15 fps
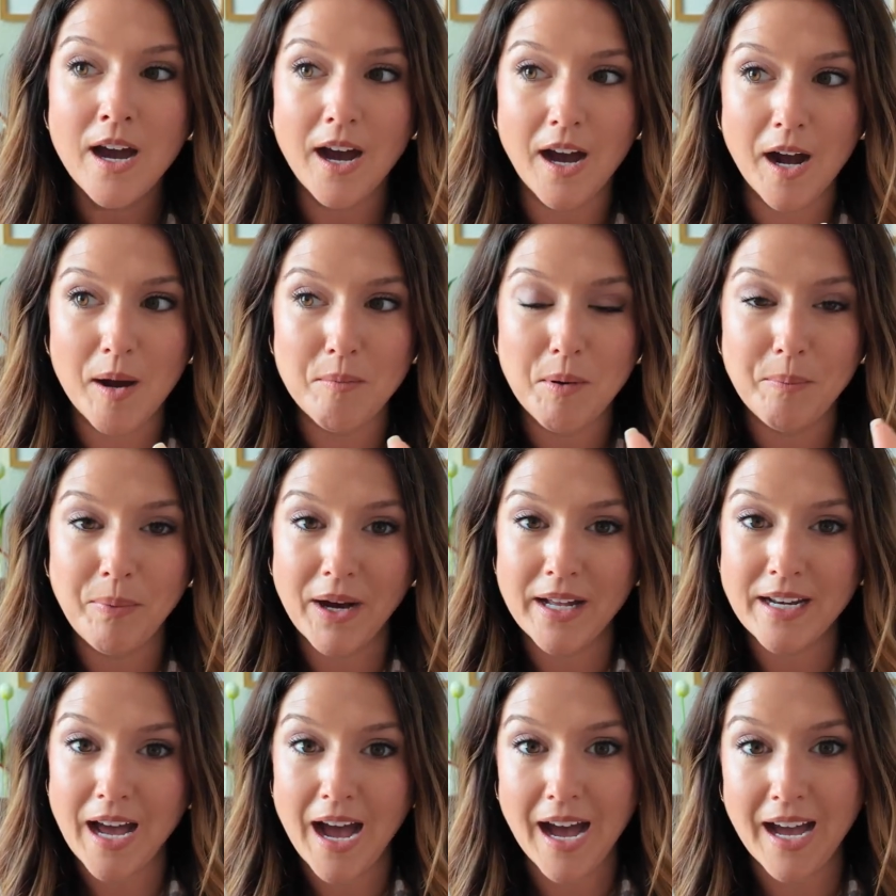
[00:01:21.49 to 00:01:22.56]

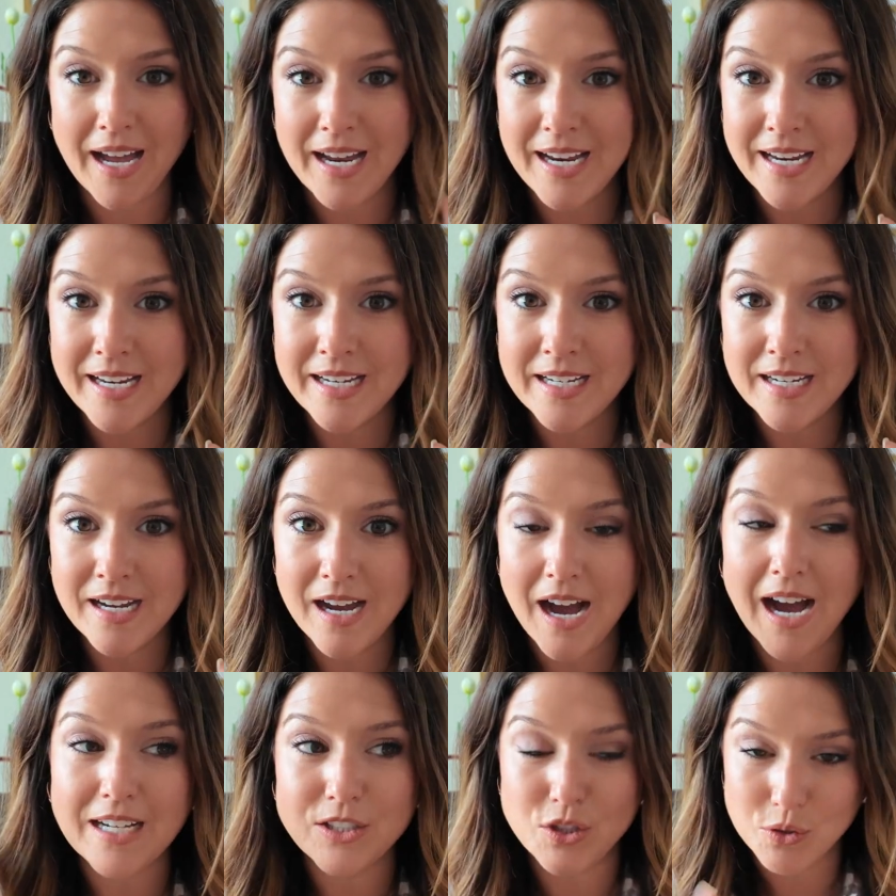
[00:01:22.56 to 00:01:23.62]
But I
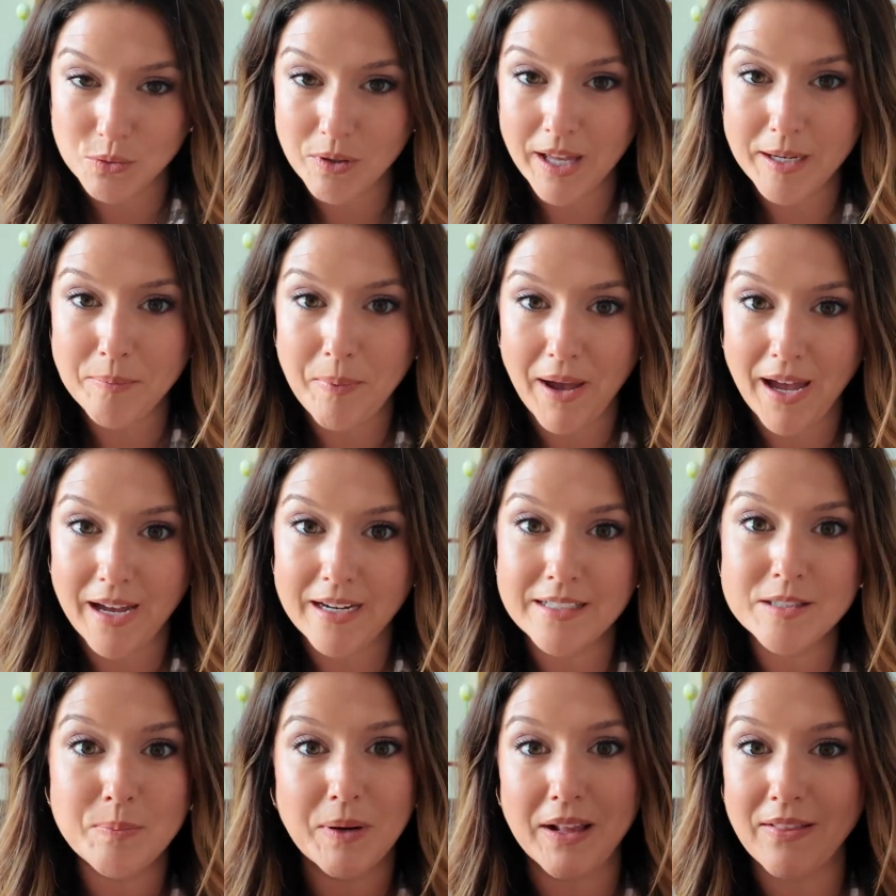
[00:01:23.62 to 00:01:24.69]
do like
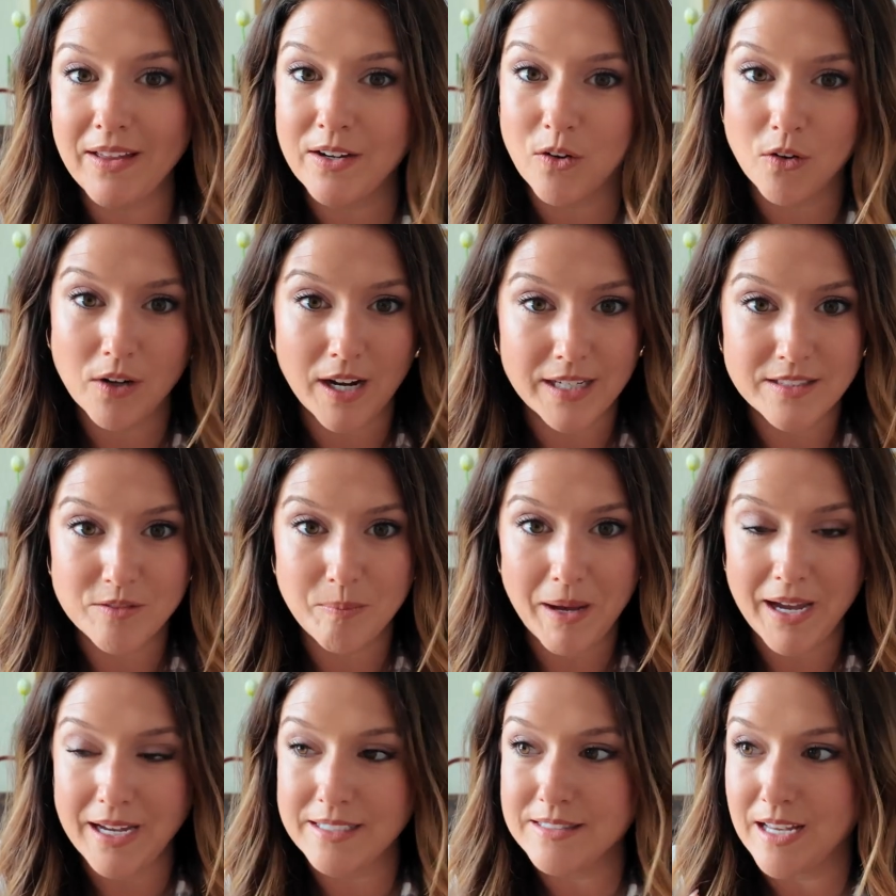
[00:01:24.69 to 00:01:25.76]
bags, but I like all kinds of
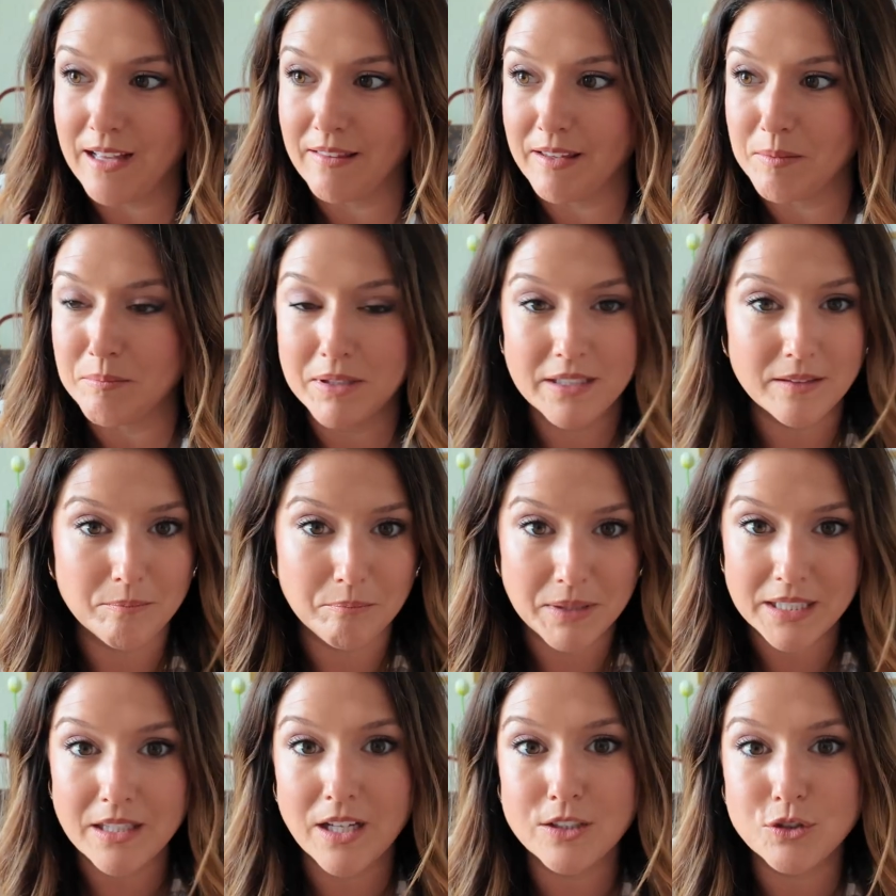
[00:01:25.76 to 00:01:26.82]
bags. I like
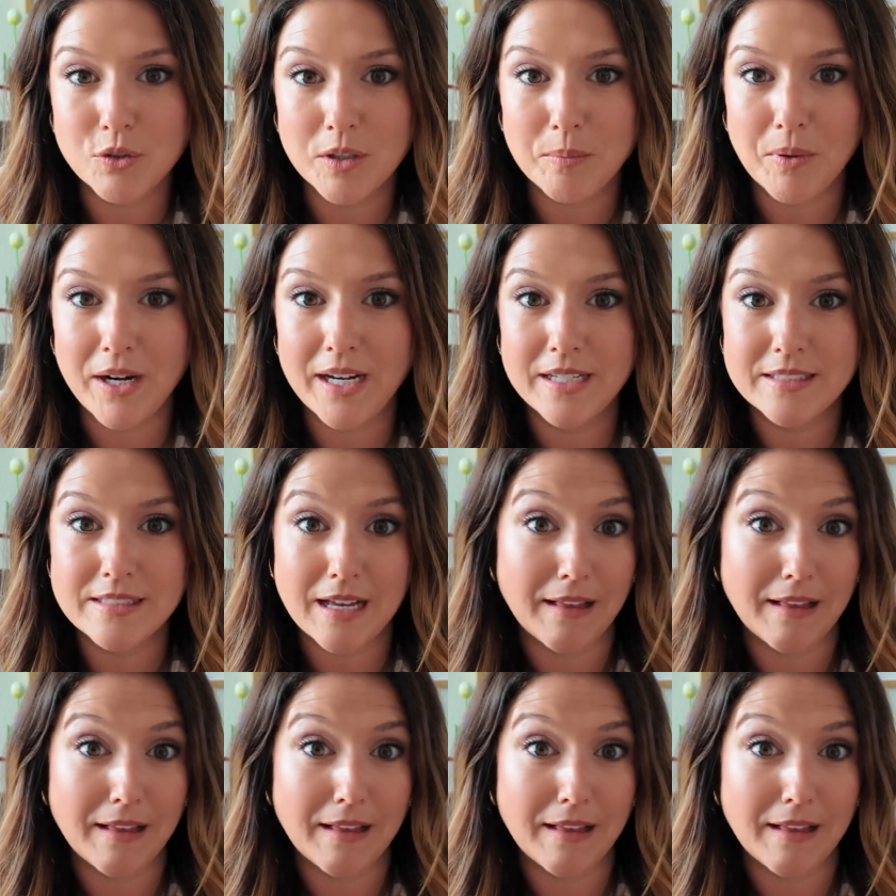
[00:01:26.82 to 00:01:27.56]
mid luxury brands.